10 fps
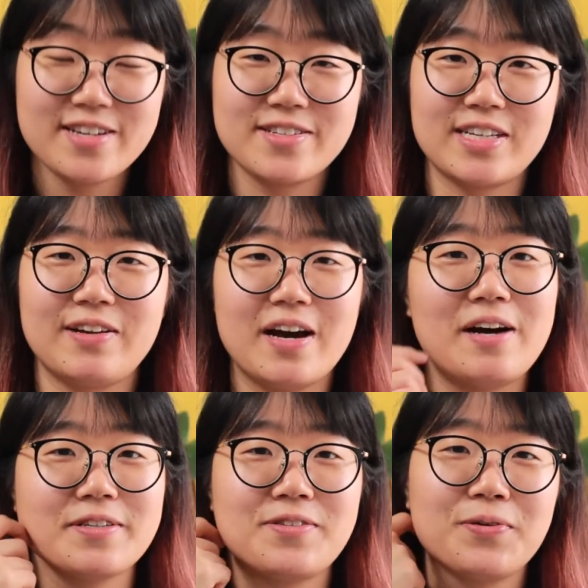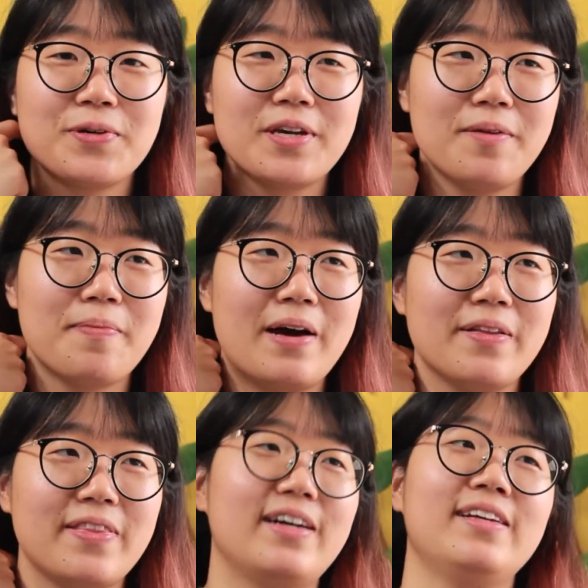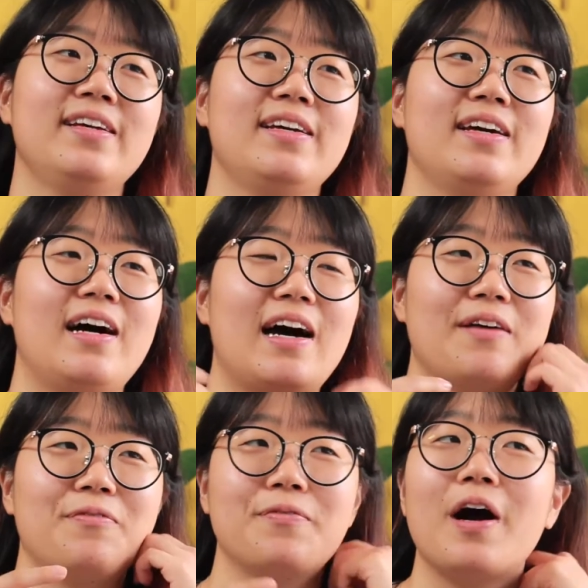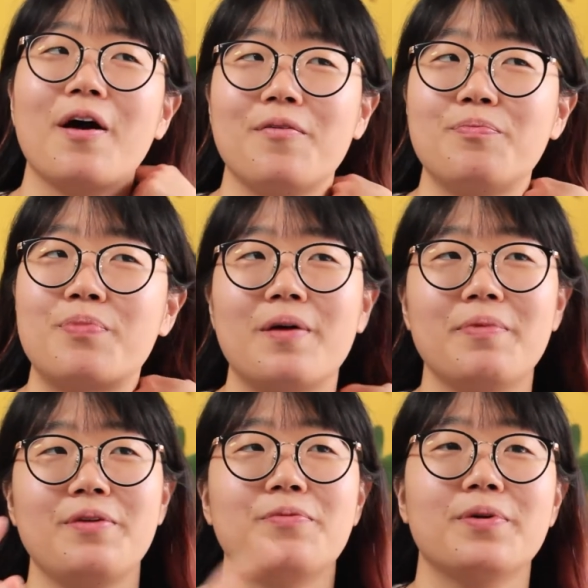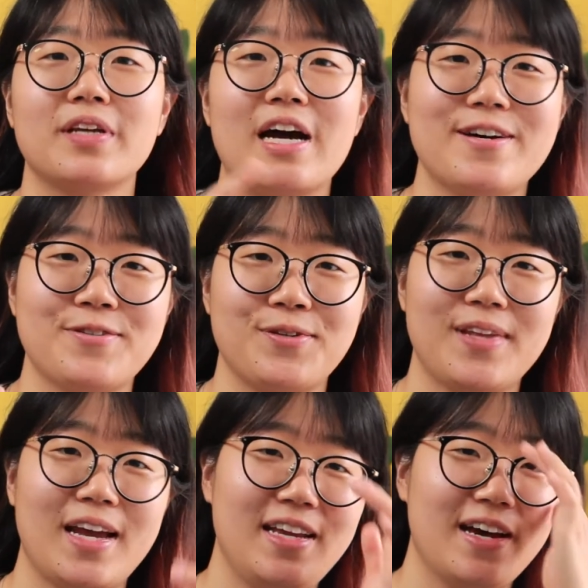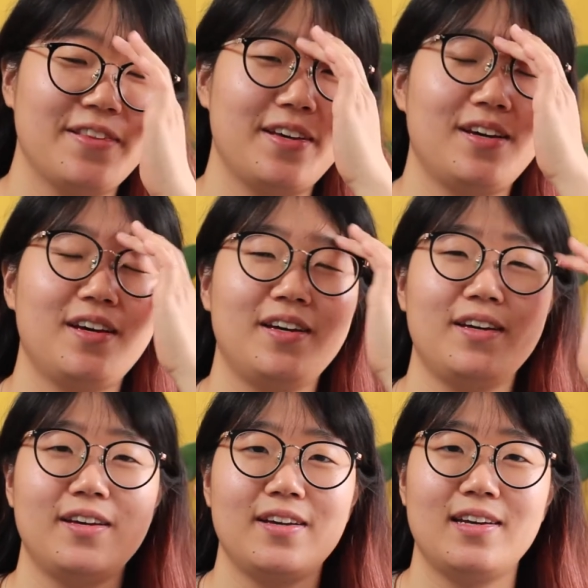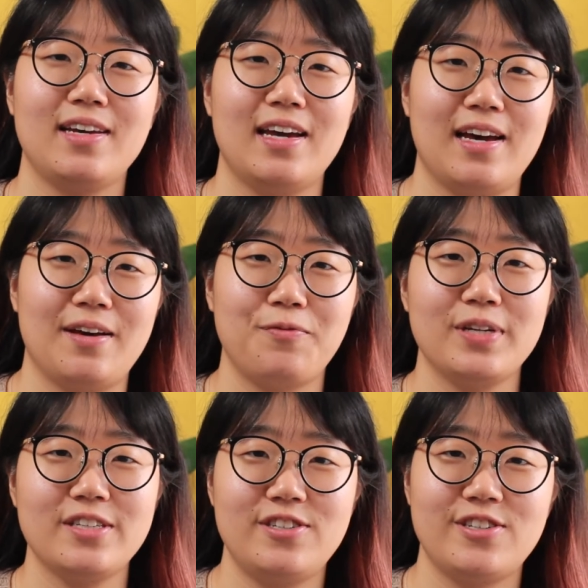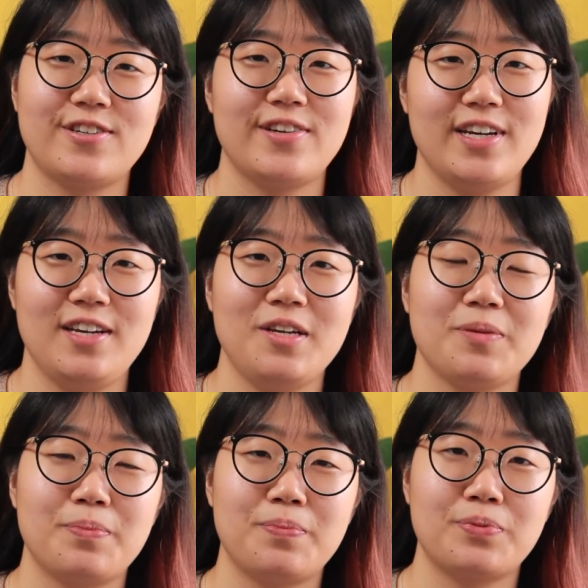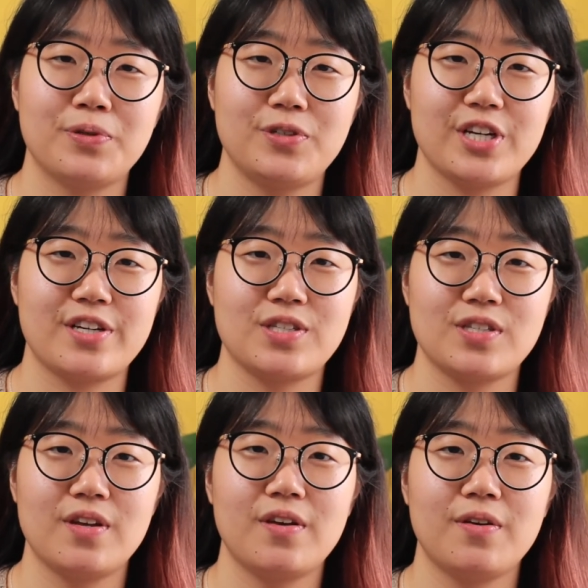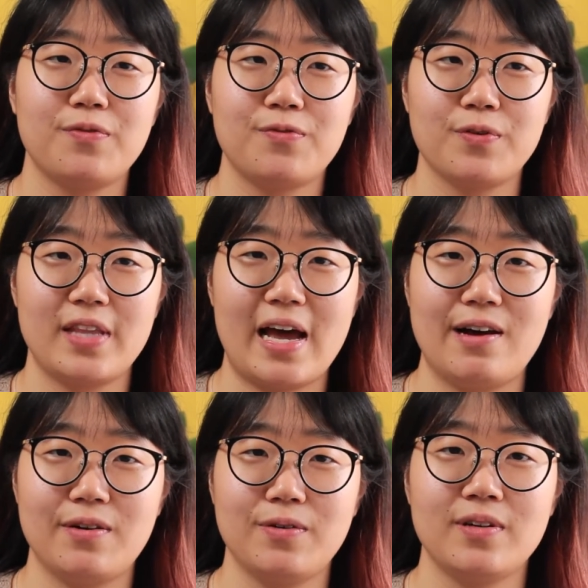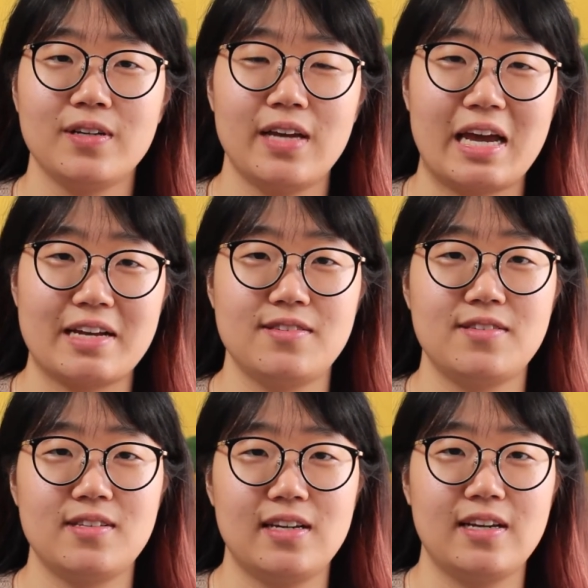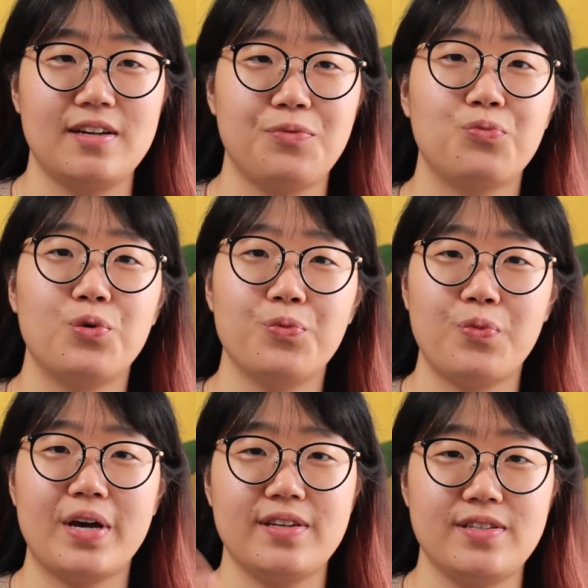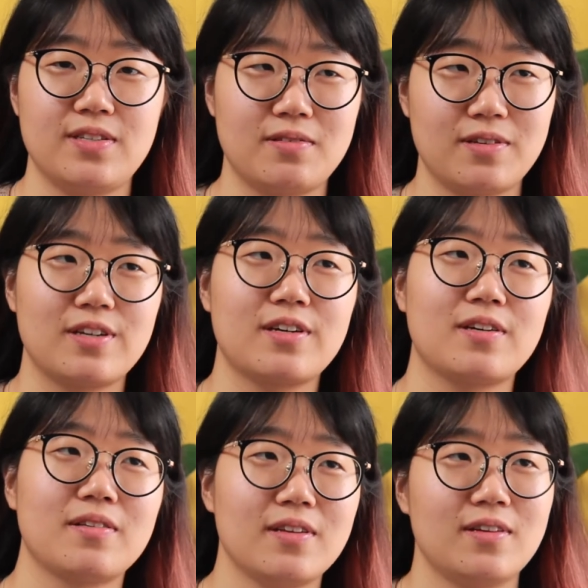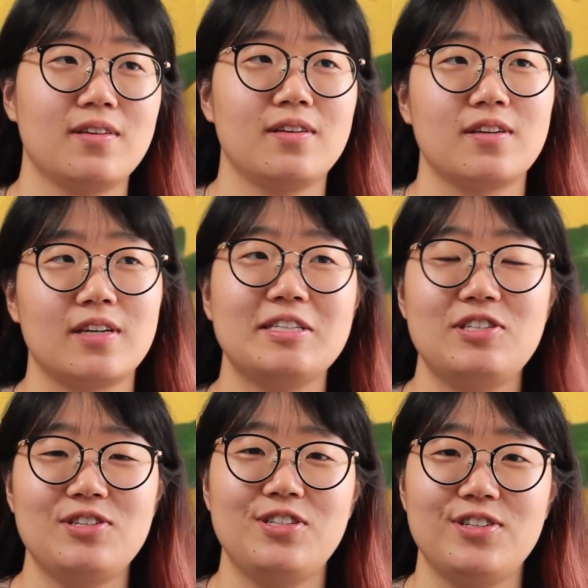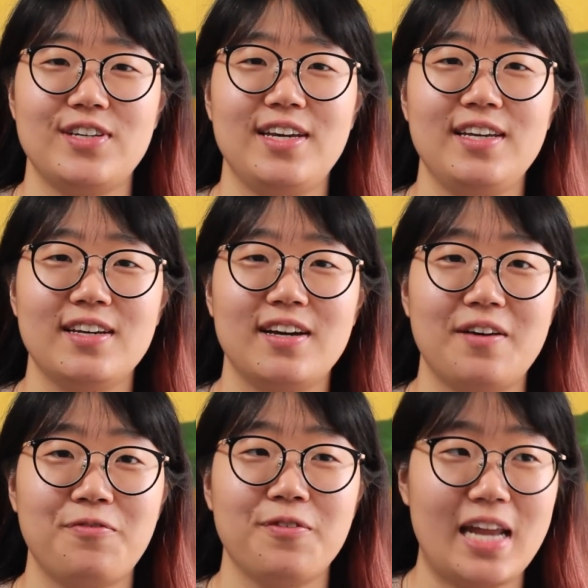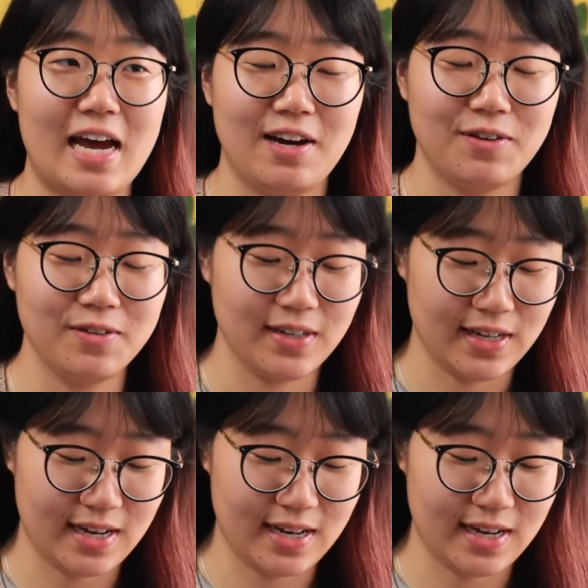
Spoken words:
So I was talking about that I probably won't cast on any other wintry projects for now, as the warm weather's continuing for now.